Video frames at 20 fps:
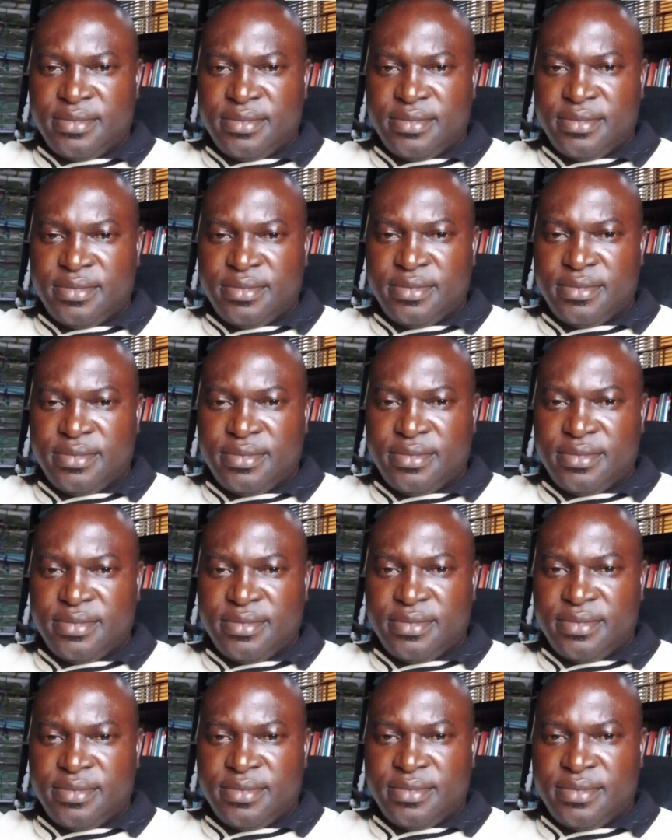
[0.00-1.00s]

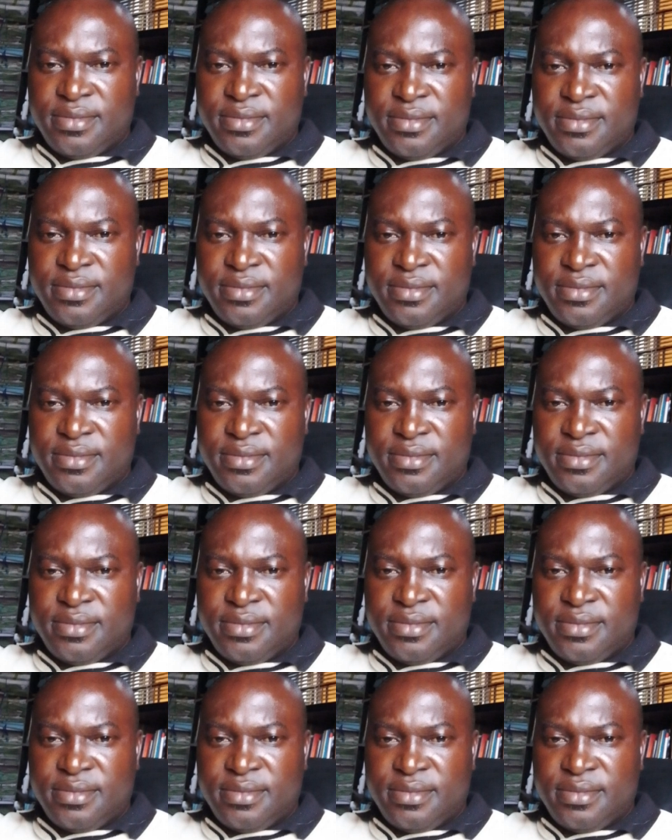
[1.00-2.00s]

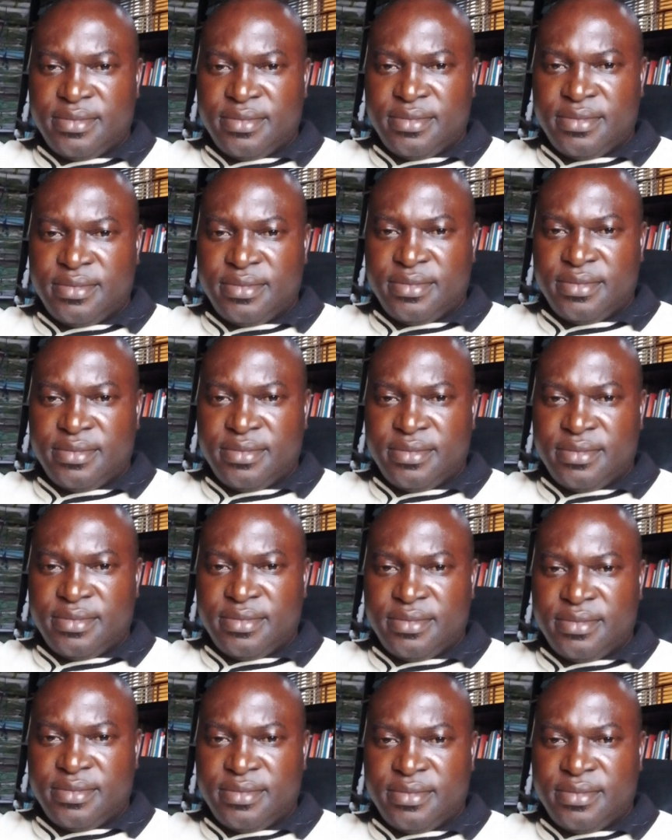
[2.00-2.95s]
(not speaking)